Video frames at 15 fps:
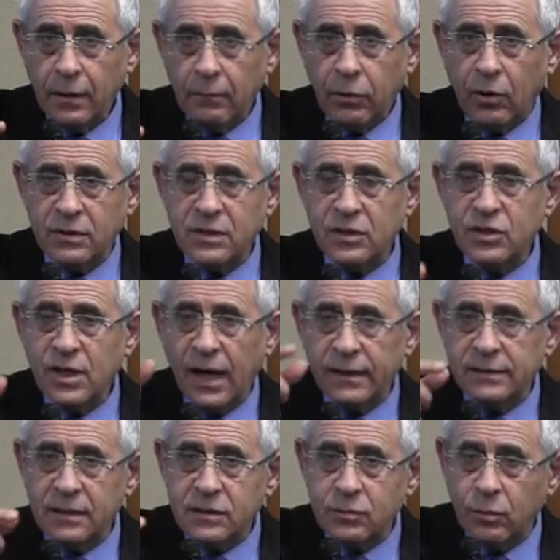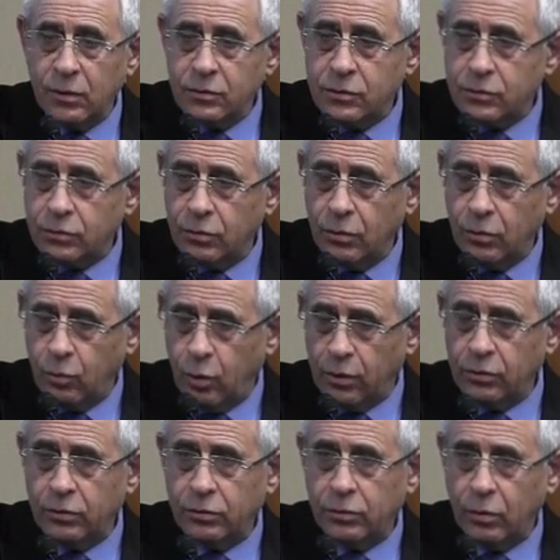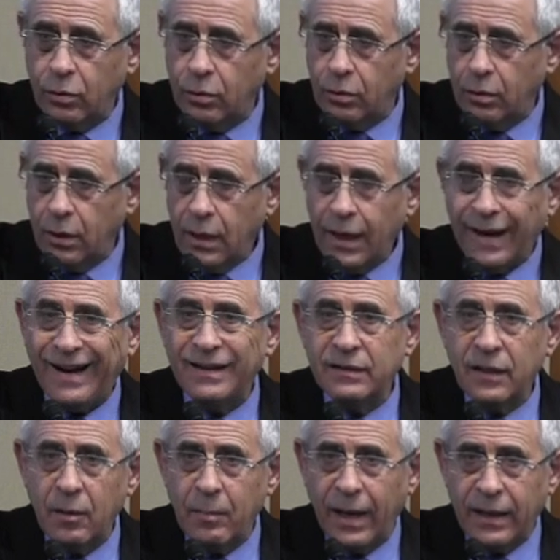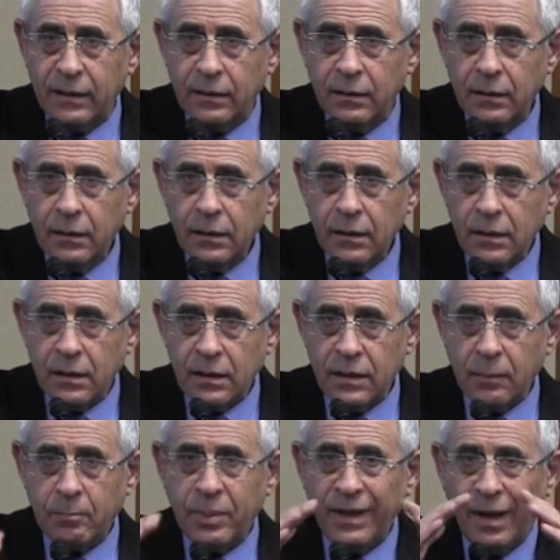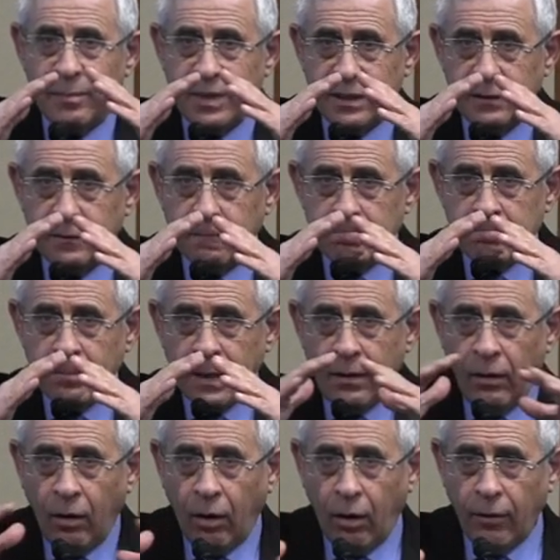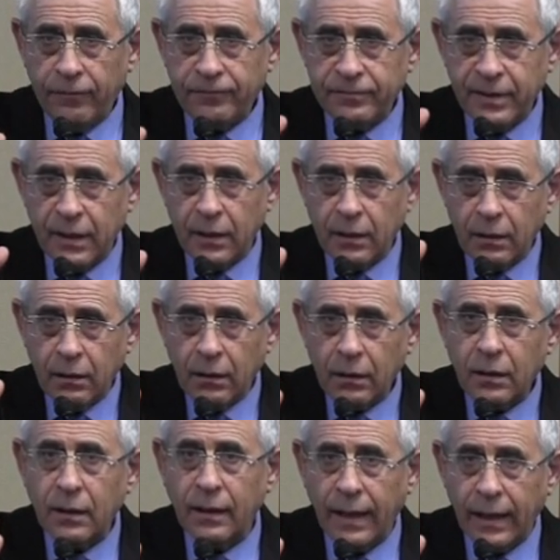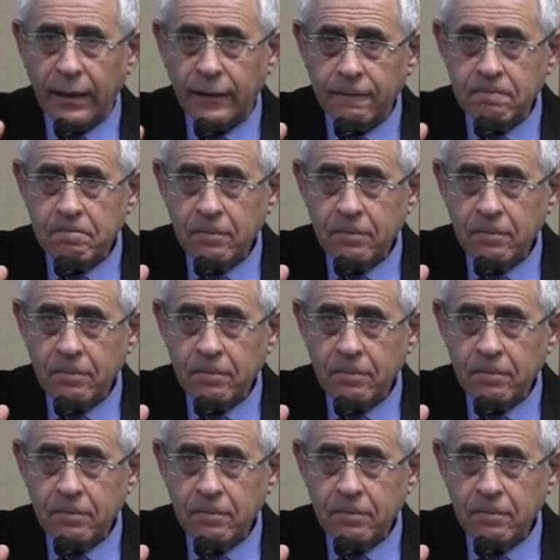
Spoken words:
Because the jihadists want to undermine the pyramid of the clan.